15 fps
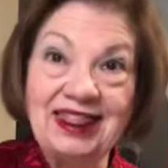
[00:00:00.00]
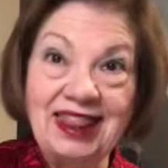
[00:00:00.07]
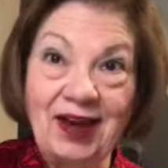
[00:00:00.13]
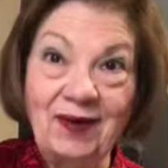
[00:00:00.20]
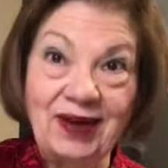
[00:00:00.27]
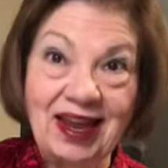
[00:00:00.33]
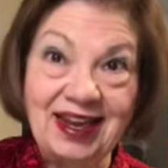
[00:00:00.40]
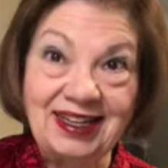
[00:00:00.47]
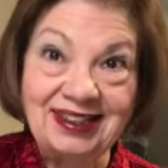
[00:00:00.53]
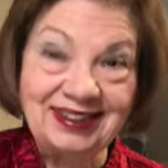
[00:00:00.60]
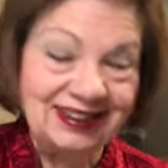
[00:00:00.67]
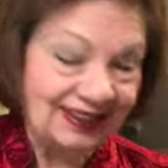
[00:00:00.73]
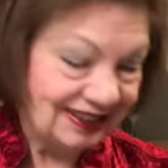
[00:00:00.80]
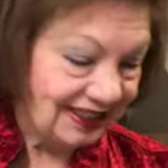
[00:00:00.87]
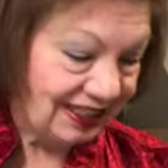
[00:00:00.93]
Okay,
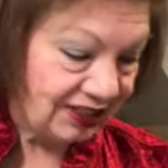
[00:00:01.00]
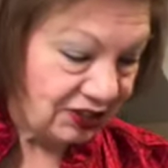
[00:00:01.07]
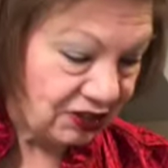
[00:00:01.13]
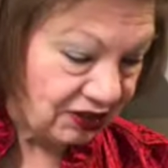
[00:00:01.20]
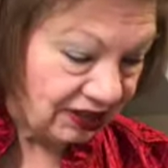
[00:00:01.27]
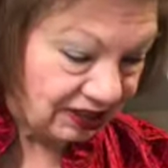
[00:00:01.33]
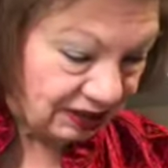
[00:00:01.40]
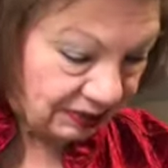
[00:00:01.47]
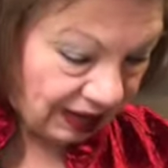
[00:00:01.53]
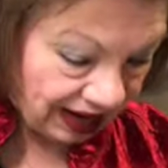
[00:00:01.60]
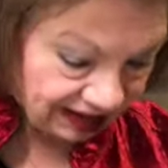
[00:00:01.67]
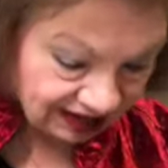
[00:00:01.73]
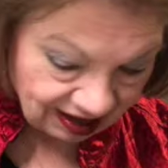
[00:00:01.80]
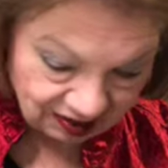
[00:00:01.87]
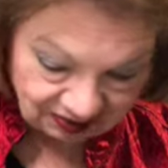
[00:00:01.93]
sis, you can look
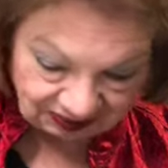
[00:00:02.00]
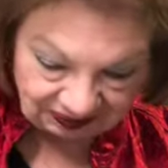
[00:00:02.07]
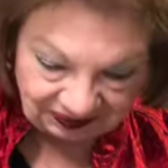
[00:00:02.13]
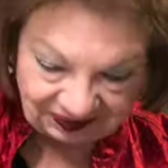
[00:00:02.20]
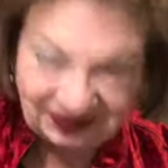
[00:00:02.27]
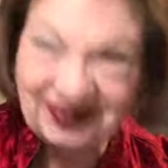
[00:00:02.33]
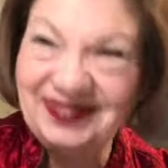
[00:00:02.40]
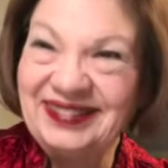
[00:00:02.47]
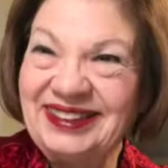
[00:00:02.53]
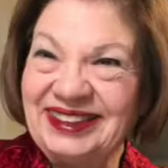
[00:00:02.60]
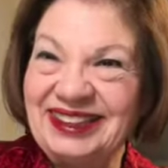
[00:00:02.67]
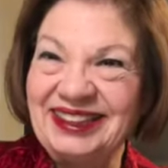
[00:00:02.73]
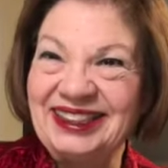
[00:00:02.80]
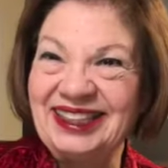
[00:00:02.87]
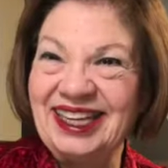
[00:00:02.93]
back now.
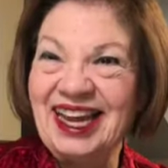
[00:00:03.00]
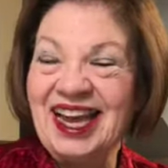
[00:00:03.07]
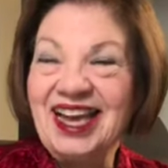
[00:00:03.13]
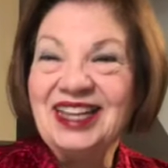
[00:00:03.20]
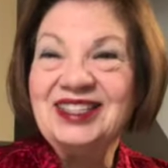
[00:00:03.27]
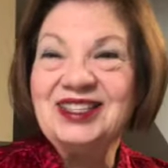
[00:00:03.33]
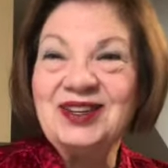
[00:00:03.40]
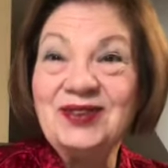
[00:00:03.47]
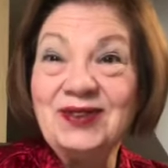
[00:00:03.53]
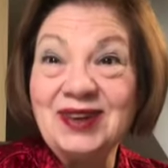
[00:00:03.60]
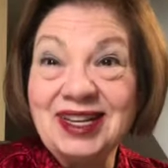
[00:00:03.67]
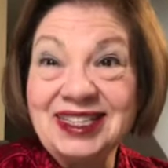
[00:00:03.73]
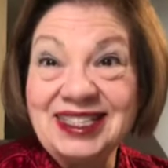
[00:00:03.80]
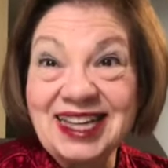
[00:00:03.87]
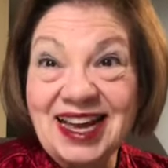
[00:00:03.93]
So
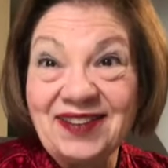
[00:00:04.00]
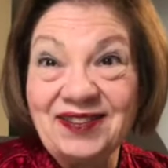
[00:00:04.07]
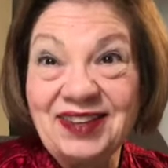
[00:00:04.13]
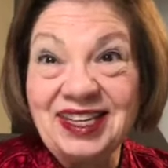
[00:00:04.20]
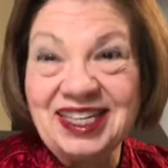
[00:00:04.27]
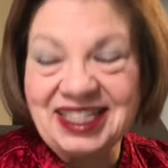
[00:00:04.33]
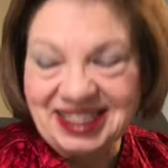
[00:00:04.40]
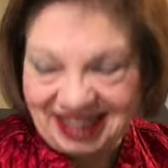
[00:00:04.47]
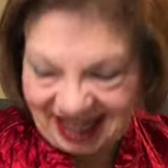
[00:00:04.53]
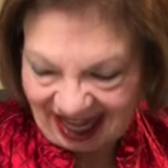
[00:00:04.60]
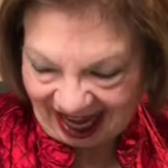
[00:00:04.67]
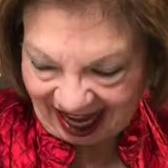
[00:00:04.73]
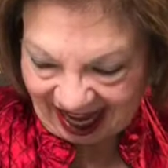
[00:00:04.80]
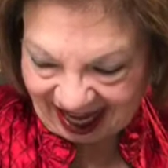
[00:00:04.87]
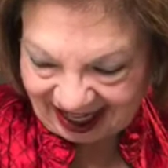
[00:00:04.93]
once I finished
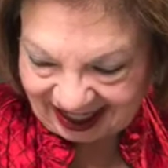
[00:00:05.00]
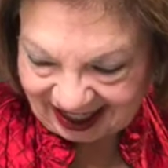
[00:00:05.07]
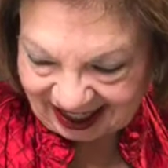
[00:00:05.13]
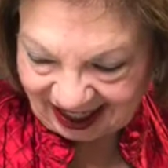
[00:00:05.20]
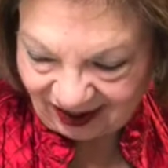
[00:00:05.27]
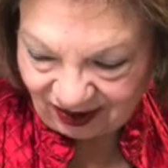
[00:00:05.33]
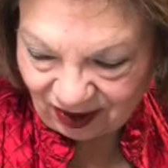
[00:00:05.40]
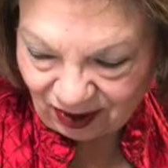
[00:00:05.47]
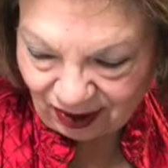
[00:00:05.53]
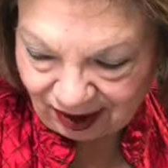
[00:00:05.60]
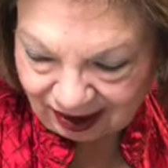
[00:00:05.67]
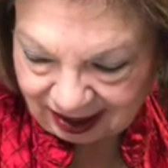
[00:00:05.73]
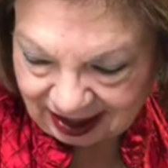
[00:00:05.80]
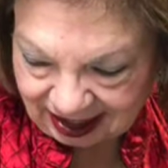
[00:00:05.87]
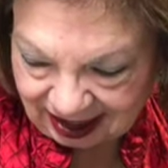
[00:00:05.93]
that, of
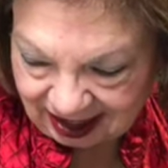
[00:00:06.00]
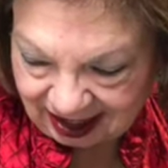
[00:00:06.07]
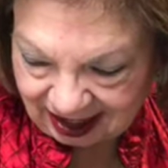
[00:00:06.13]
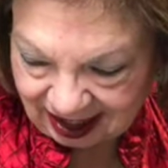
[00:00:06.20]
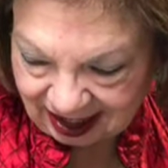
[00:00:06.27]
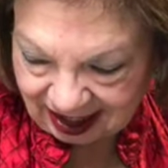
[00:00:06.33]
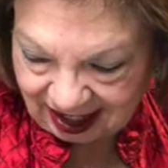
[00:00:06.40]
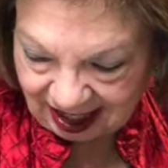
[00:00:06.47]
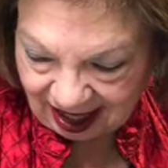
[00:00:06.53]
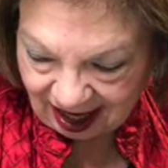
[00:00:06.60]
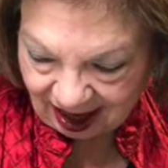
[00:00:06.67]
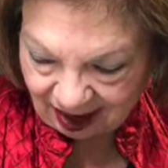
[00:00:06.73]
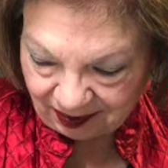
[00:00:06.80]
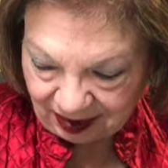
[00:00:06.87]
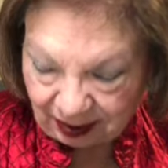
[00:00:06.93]
course,
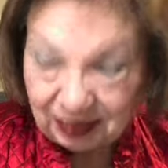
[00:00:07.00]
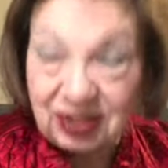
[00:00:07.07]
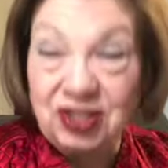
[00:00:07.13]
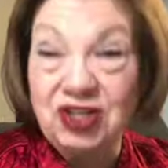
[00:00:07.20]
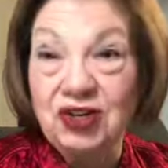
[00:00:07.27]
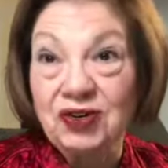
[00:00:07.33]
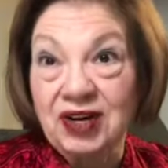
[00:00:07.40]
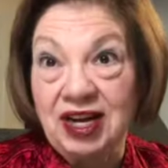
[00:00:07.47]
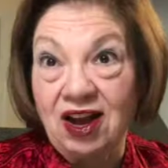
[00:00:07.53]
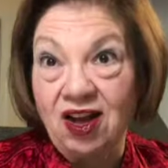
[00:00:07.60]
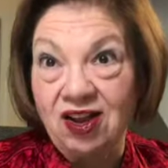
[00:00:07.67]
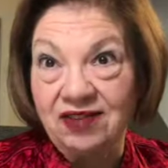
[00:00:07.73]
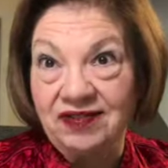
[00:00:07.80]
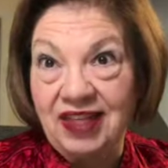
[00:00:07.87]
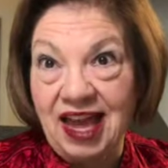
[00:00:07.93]
it was during
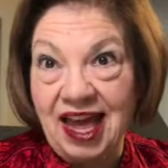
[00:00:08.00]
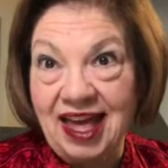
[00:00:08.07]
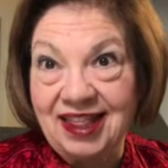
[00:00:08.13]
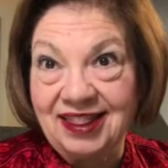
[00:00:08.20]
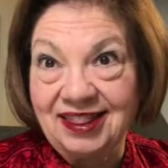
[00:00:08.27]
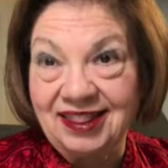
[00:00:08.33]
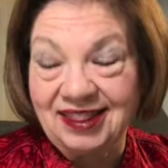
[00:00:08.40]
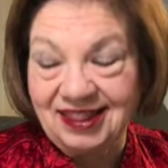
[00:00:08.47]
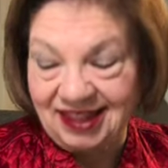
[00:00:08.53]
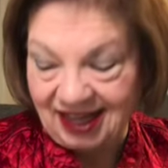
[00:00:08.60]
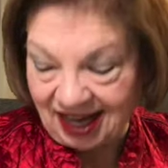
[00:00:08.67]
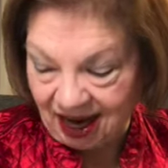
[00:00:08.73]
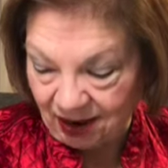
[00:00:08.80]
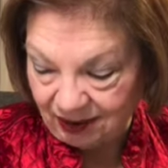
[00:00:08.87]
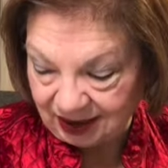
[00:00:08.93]
all of that
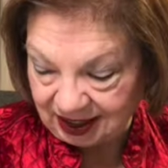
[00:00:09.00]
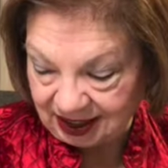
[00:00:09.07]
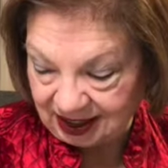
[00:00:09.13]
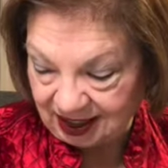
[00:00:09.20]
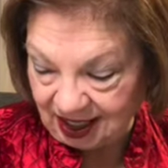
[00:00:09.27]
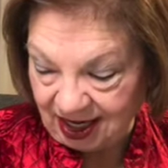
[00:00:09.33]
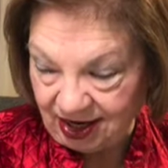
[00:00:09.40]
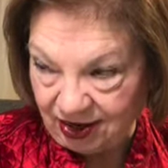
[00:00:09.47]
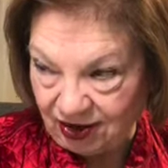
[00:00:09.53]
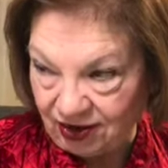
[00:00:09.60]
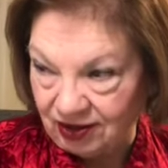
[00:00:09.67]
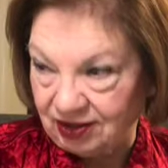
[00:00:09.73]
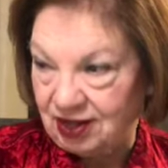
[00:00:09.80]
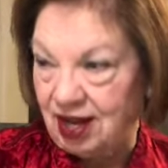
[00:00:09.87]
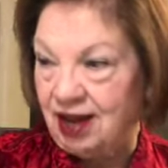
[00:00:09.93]
that I was
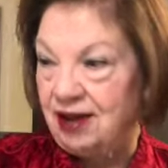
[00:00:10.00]
here